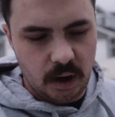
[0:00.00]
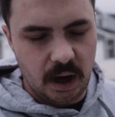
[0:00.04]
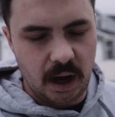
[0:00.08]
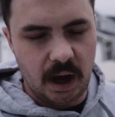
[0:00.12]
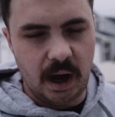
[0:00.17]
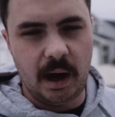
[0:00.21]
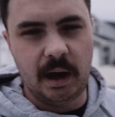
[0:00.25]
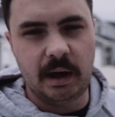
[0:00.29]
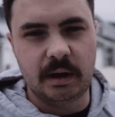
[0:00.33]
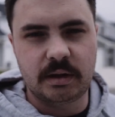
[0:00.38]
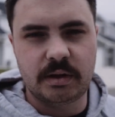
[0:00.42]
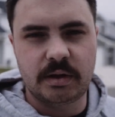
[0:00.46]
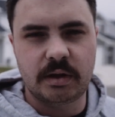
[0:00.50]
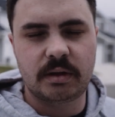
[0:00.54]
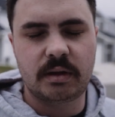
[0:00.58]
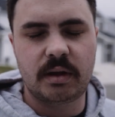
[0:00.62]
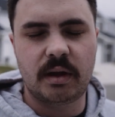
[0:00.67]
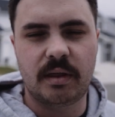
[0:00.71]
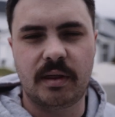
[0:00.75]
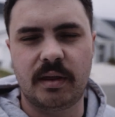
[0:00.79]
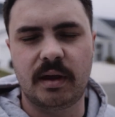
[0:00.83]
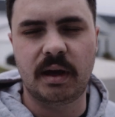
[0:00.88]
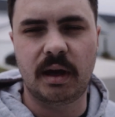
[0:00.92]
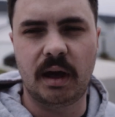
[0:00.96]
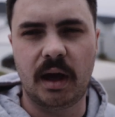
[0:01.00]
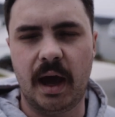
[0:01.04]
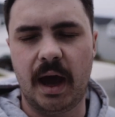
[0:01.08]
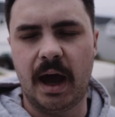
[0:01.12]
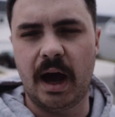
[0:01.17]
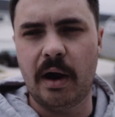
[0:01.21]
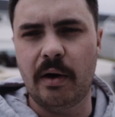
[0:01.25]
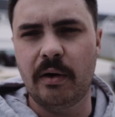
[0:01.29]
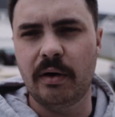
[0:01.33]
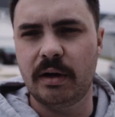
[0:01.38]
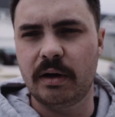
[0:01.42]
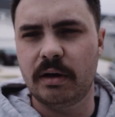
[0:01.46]
So I took the thing
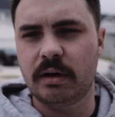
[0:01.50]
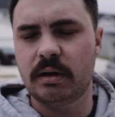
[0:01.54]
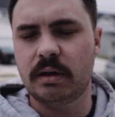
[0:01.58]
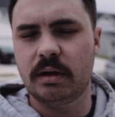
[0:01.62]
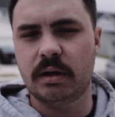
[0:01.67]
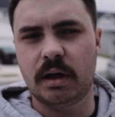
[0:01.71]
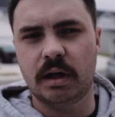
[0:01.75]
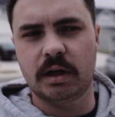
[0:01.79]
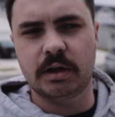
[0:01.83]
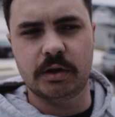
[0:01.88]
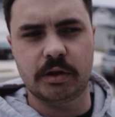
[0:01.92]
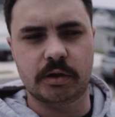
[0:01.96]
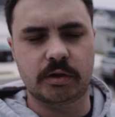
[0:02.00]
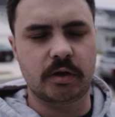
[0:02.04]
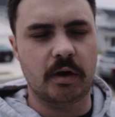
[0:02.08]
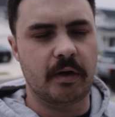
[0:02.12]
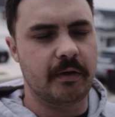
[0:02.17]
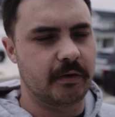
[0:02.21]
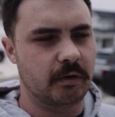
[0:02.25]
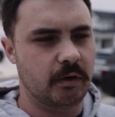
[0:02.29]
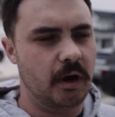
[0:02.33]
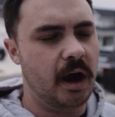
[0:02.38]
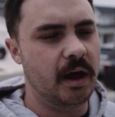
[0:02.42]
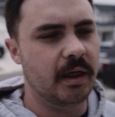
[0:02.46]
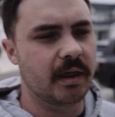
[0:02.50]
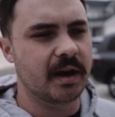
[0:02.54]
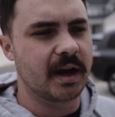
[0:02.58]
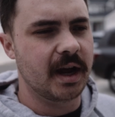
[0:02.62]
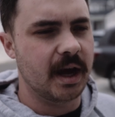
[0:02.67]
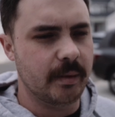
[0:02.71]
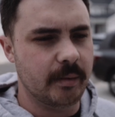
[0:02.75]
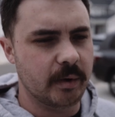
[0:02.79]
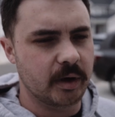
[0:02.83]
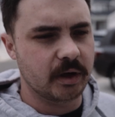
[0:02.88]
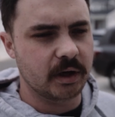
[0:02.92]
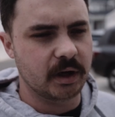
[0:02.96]
out and just drove it around the
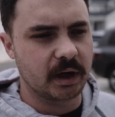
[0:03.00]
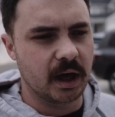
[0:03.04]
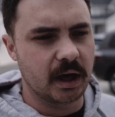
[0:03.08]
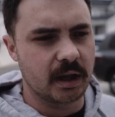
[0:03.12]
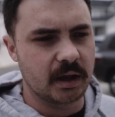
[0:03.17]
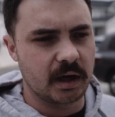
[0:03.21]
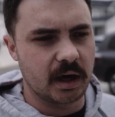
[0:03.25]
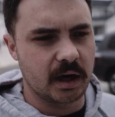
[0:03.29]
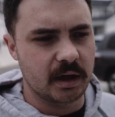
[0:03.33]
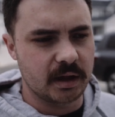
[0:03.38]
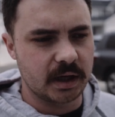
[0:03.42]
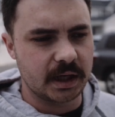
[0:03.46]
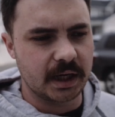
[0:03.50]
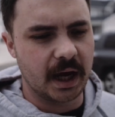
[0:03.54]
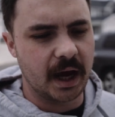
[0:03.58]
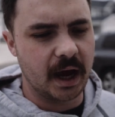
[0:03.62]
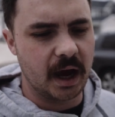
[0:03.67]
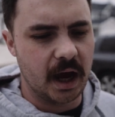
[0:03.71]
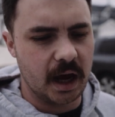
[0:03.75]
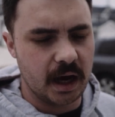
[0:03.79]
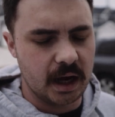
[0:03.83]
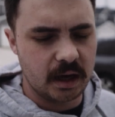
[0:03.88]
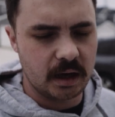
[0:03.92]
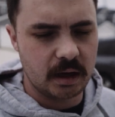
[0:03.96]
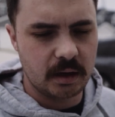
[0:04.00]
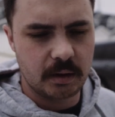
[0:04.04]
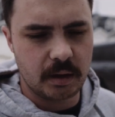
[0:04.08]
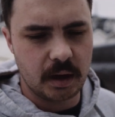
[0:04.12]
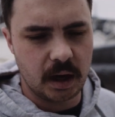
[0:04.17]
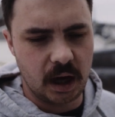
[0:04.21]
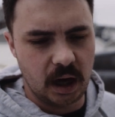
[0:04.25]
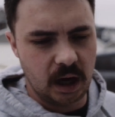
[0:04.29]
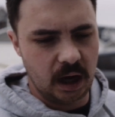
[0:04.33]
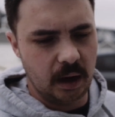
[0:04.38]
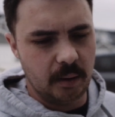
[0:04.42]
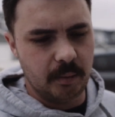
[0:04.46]
neighborhood again the other day,
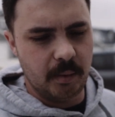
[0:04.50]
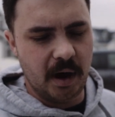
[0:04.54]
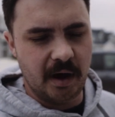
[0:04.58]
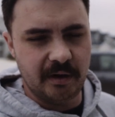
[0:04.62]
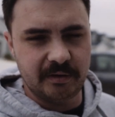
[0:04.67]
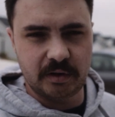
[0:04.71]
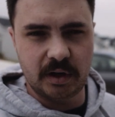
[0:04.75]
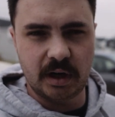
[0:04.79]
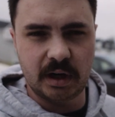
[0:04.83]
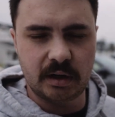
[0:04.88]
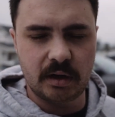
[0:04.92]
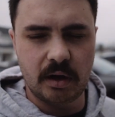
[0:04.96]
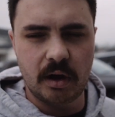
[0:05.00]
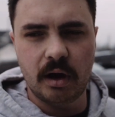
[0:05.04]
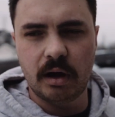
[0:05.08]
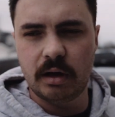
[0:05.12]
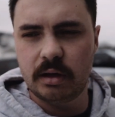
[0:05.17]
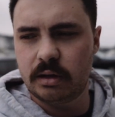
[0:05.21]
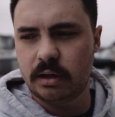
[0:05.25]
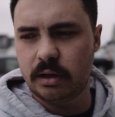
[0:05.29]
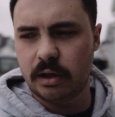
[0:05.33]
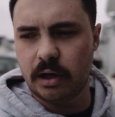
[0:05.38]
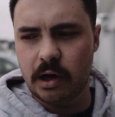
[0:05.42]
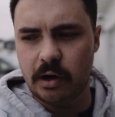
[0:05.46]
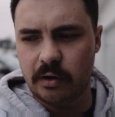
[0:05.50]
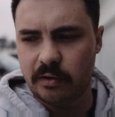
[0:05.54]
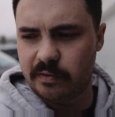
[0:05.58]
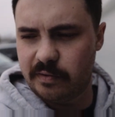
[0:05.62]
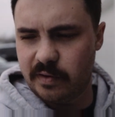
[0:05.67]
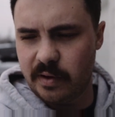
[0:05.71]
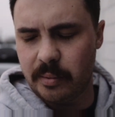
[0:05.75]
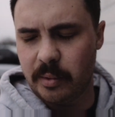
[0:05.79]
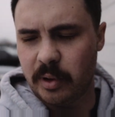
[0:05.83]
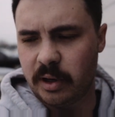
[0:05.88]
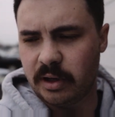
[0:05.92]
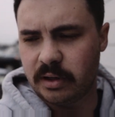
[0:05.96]
after I'd got, you know,
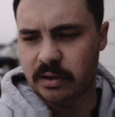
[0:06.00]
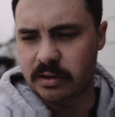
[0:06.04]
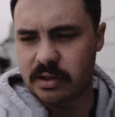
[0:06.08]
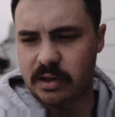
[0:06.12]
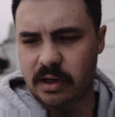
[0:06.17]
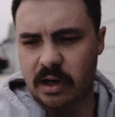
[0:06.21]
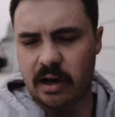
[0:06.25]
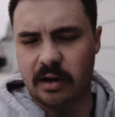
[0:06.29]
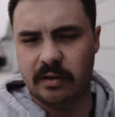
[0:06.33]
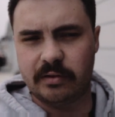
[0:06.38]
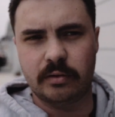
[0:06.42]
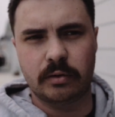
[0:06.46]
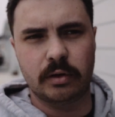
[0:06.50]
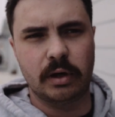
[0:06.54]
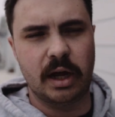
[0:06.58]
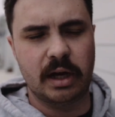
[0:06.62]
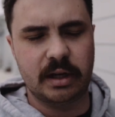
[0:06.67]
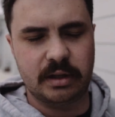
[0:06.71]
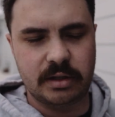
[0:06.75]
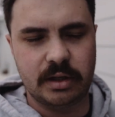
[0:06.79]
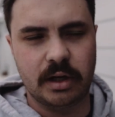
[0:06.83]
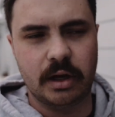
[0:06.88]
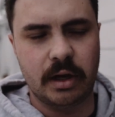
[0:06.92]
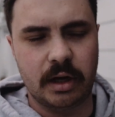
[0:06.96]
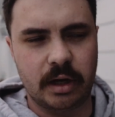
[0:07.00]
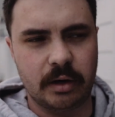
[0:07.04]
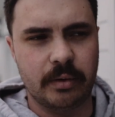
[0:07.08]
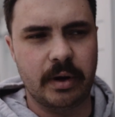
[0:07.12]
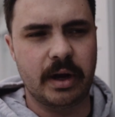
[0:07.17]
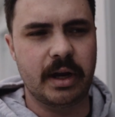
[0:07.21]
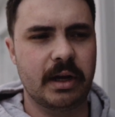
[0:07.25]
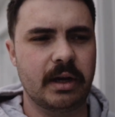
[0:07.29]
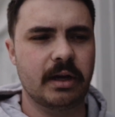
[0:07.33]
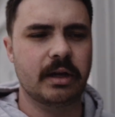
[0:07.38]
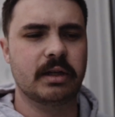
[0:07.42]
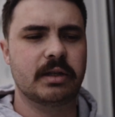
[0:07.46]
fitment and stuff, or like turning
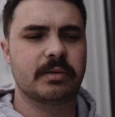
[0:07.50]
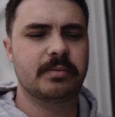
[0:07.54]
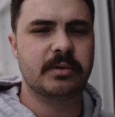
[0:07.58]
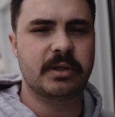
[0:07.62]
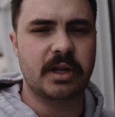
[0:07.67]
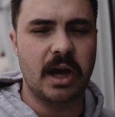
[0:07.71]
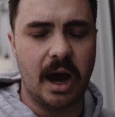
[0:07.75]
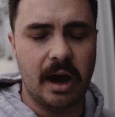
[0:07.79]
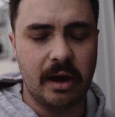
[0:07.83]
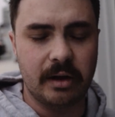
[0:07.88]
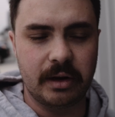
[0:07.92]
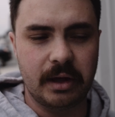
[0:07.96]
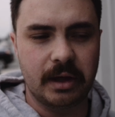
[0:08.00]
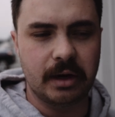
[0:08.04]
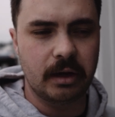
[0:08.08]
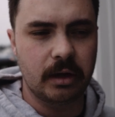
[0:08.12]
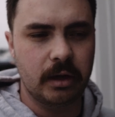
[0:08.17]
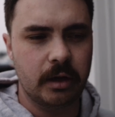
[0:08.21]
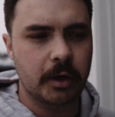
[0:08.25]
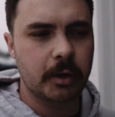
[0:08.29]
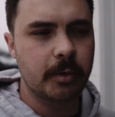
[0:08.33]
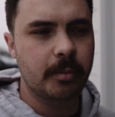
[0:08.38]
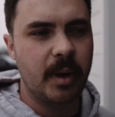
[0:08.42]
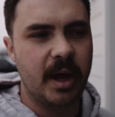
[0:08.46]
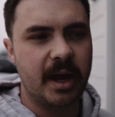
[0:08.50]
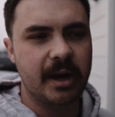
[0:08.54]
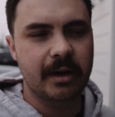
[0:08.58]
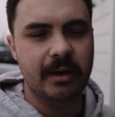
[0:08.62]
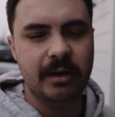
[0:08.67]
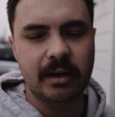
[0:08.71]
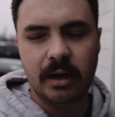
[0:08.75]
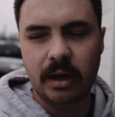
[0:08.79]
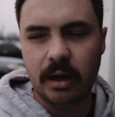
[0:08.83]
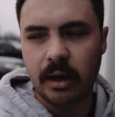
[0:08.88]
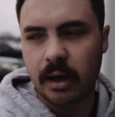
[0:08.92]
radius dialed in a little better.